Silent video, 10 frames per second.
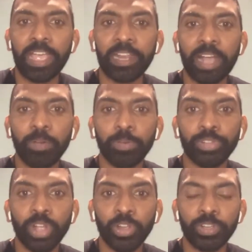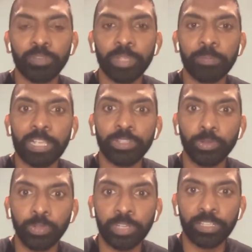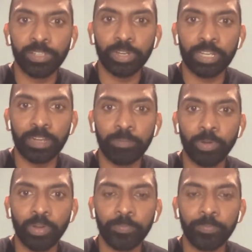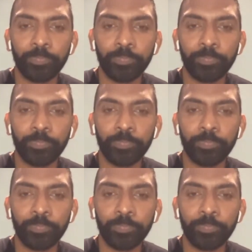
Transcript: and I was not going to be in my school district anymore.